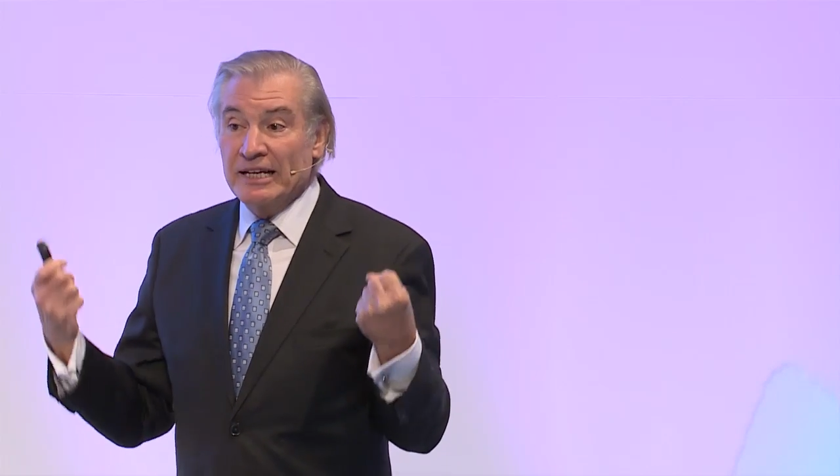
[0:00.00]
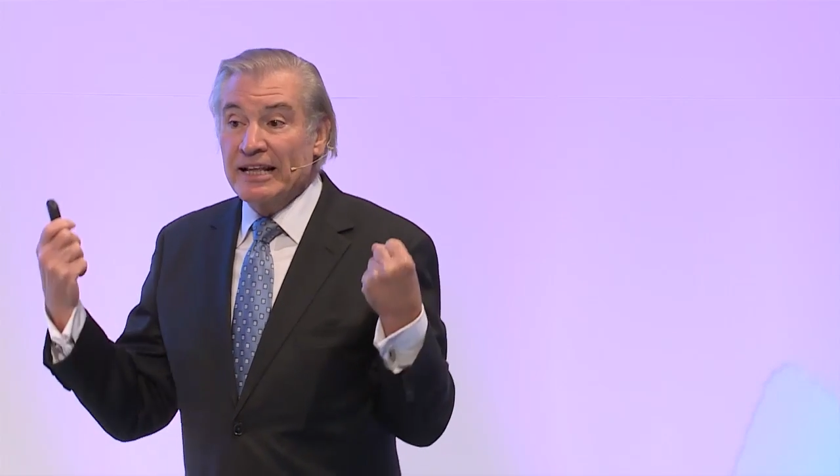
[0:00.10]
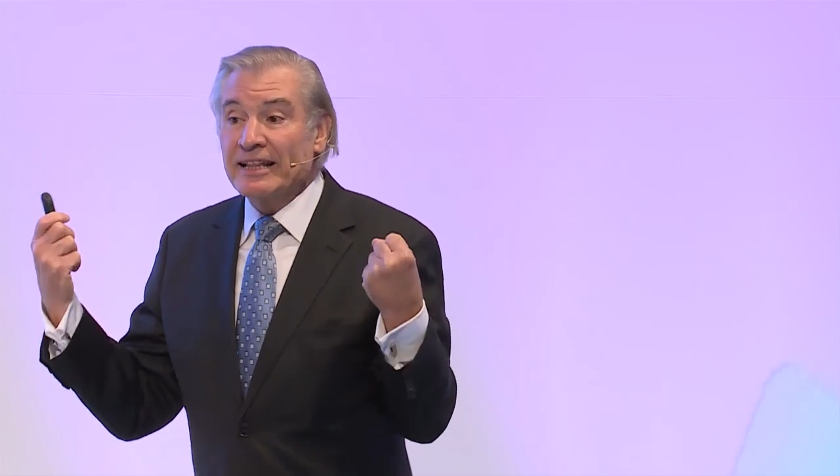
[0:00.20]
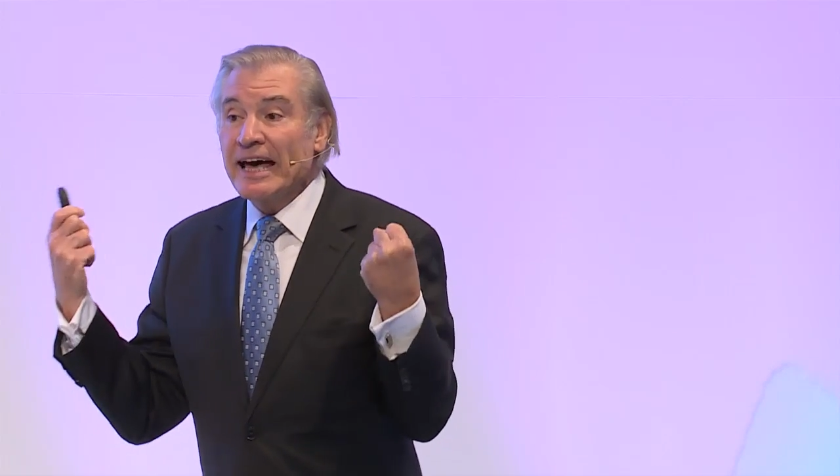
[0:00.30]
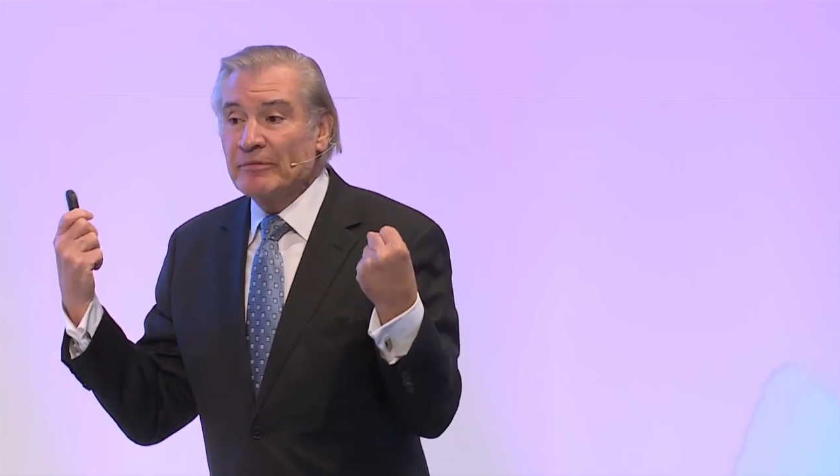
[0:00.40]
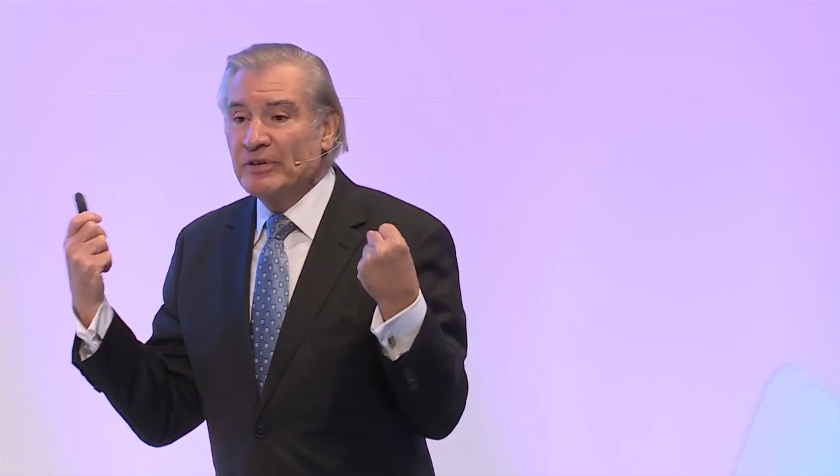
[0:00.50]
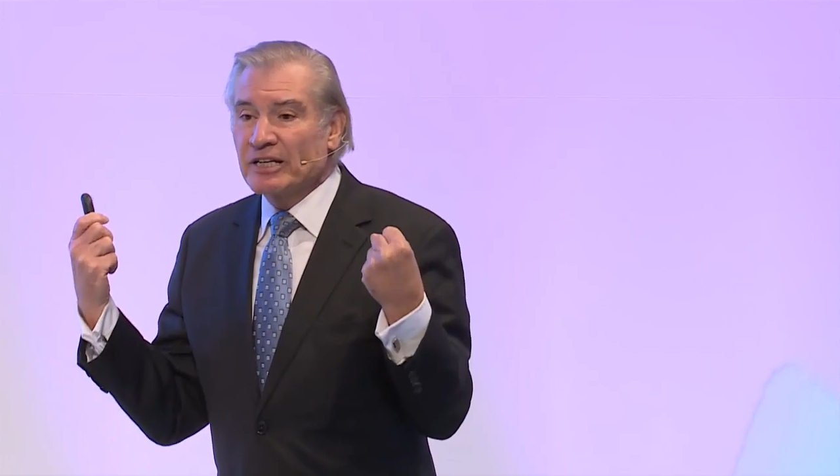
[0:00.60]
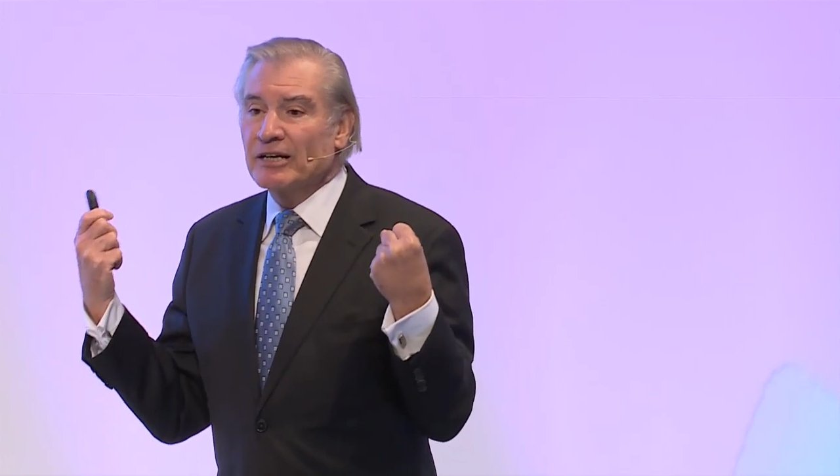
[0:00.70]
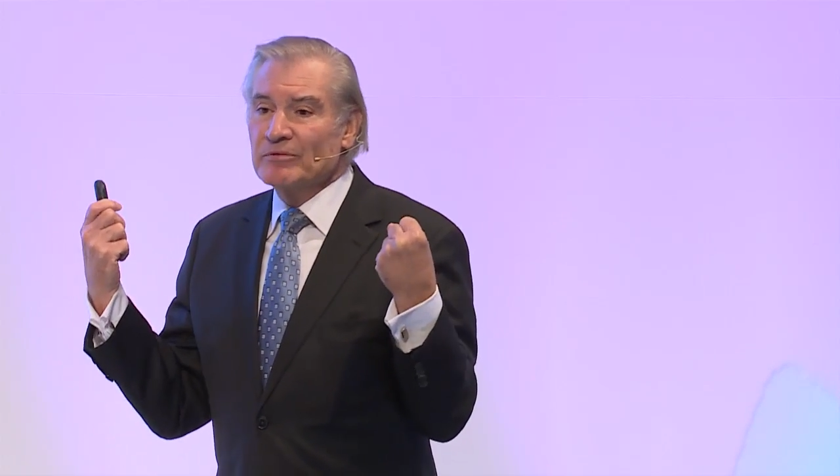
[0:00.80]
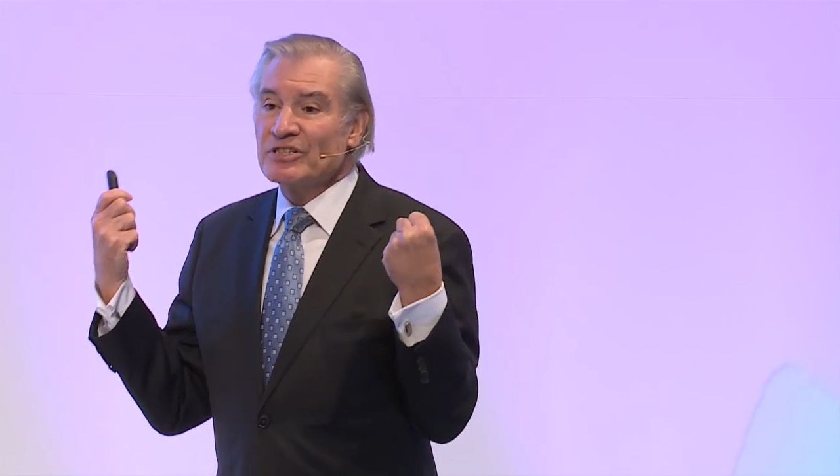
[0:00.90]
That
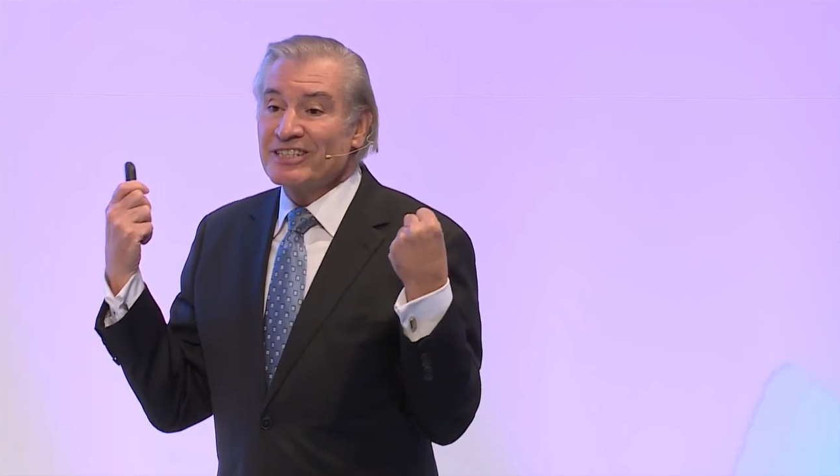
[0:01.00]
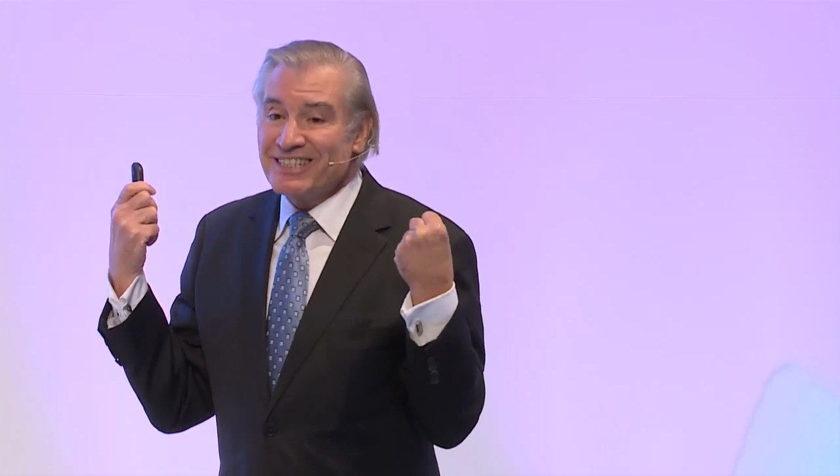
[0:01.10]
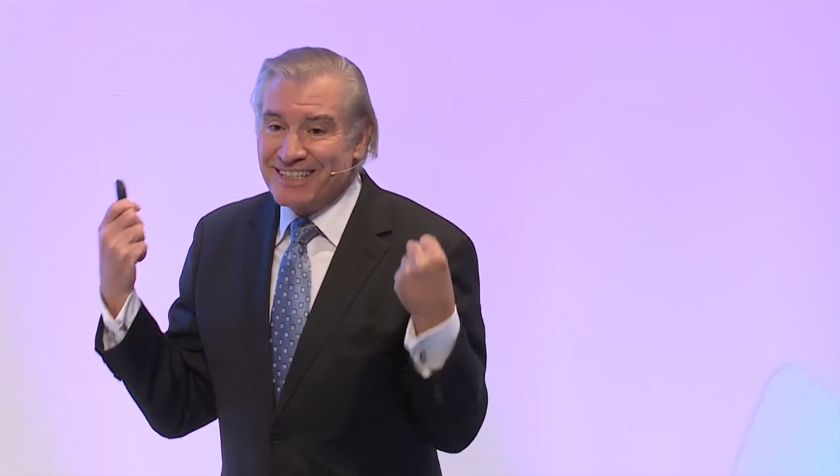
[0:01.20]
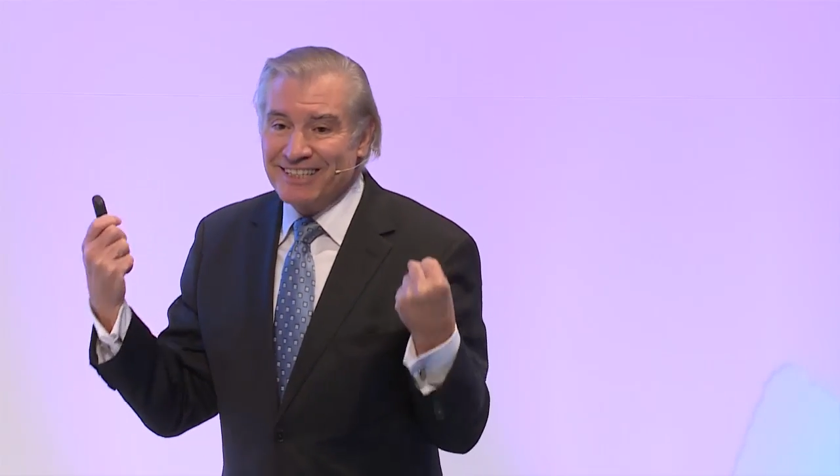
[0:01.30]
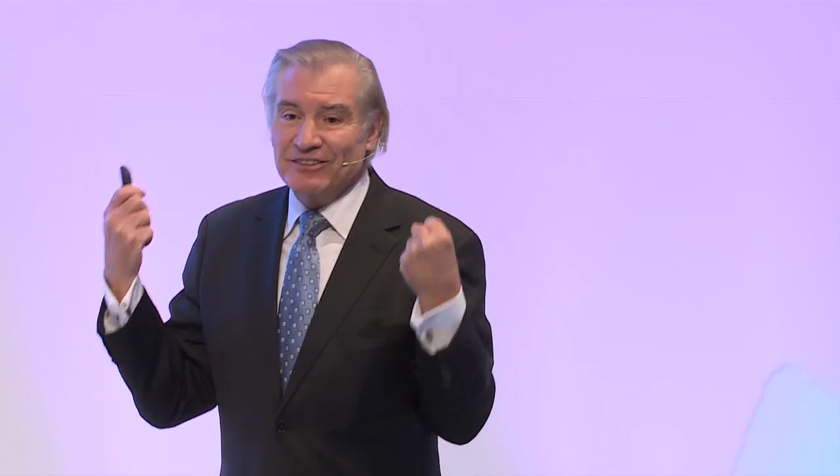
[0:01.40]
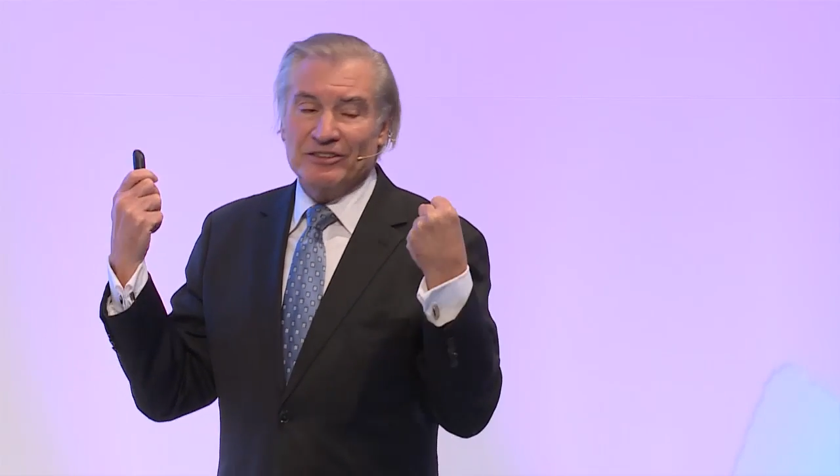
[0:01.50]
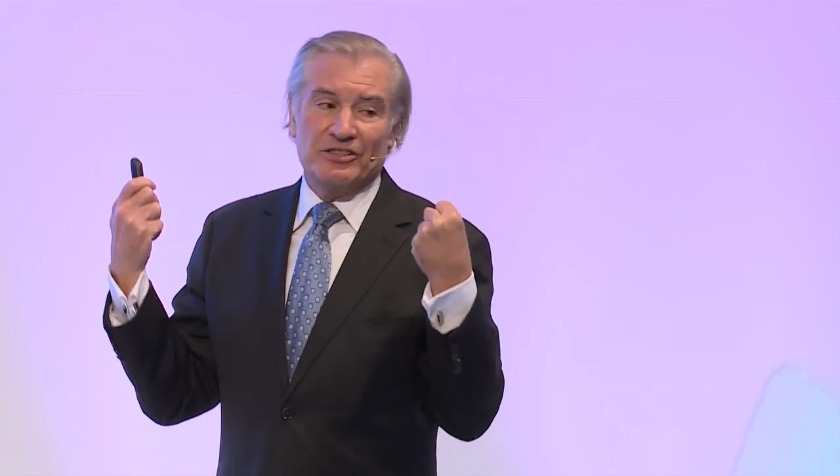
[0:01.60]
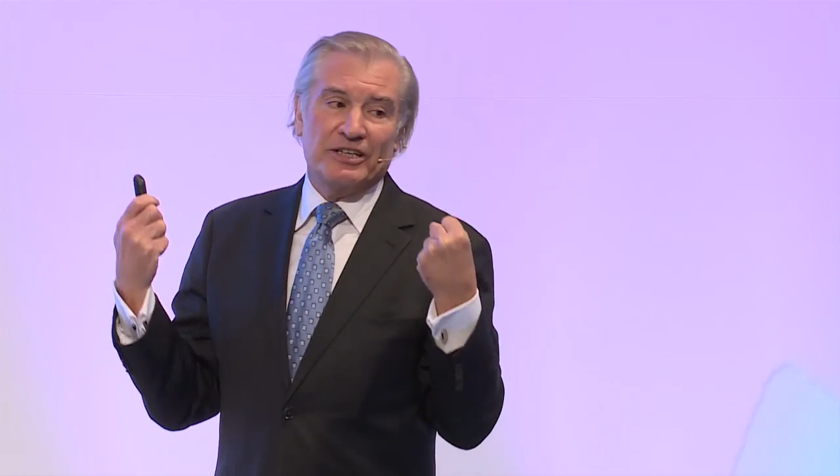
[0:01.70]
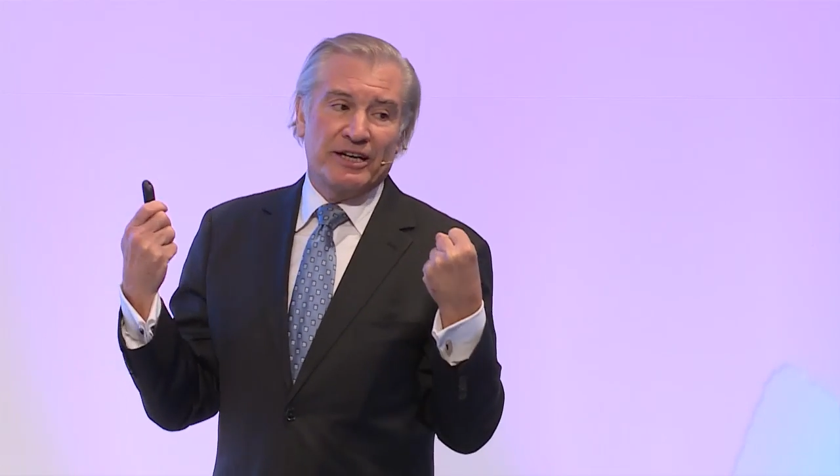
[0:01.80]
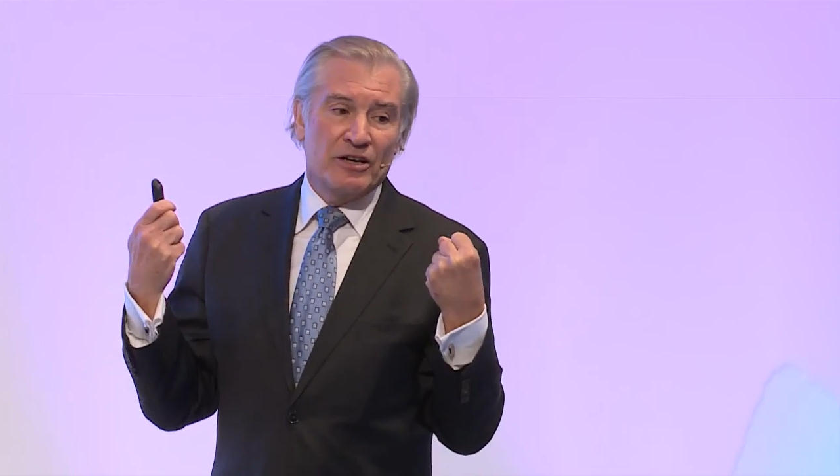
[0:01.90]
becomes a skill
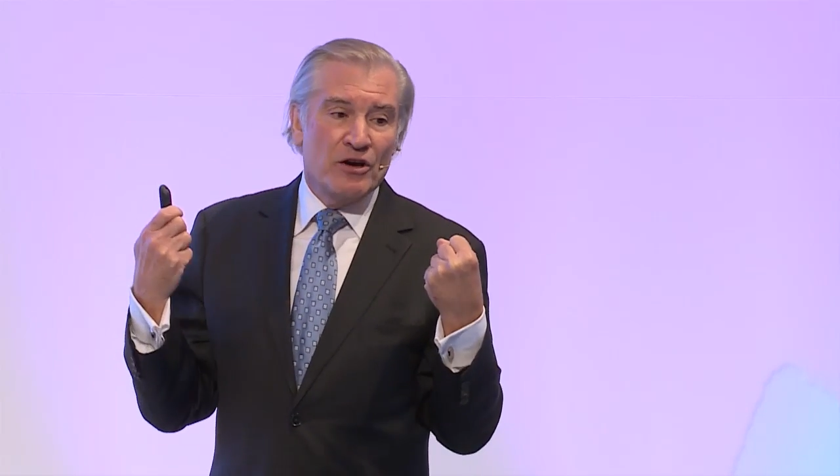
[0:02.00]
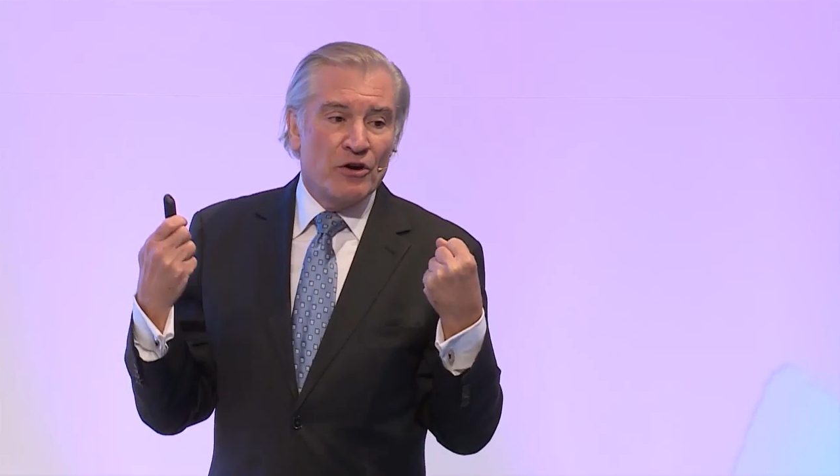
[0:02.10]
set